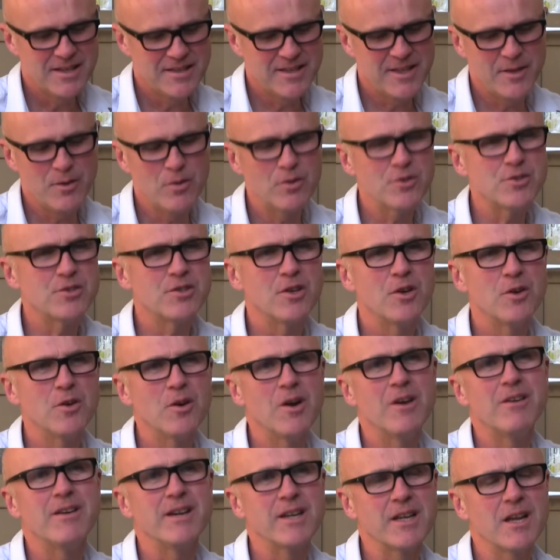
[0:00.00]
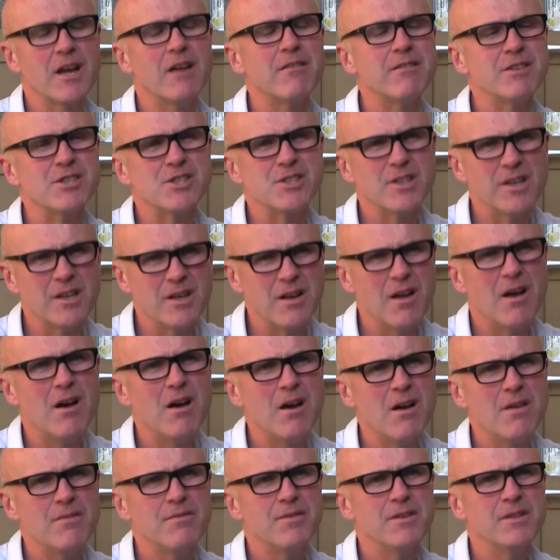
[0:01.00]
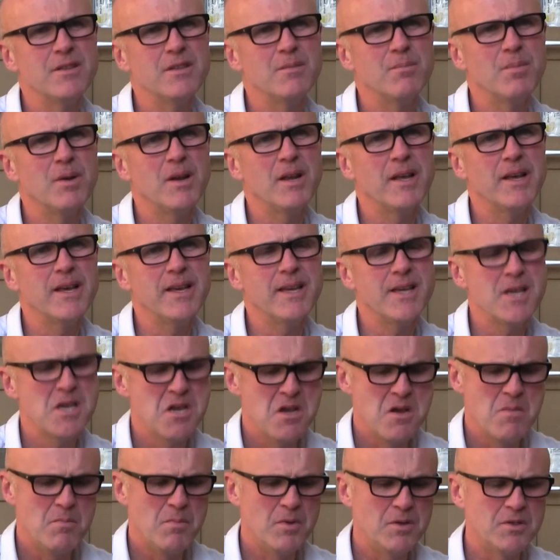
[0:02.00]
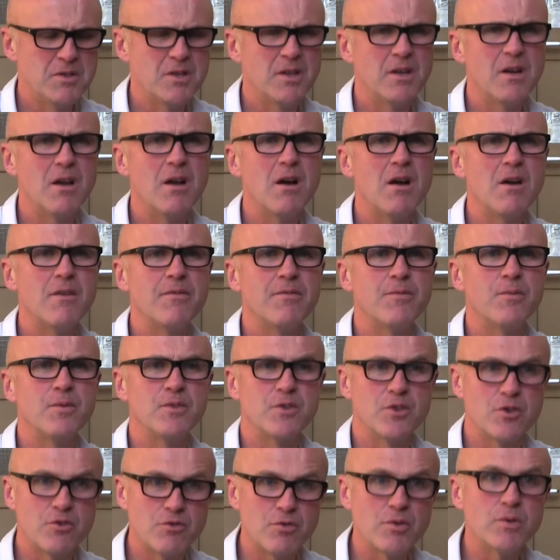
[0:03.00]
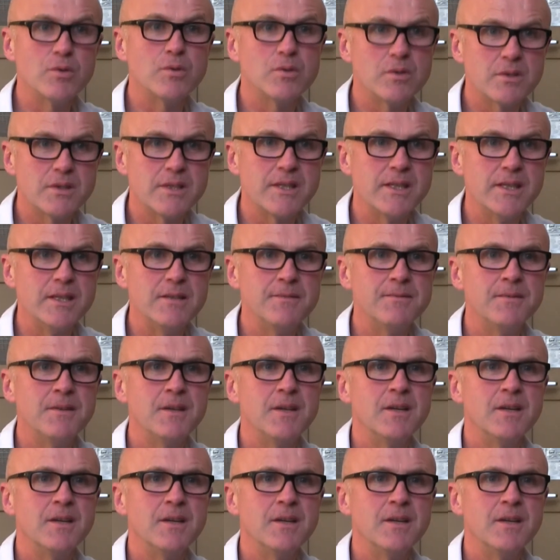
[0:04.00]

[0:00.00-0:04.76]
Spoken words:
They also are encouraged to laugh in the play, but to laugh with cruelty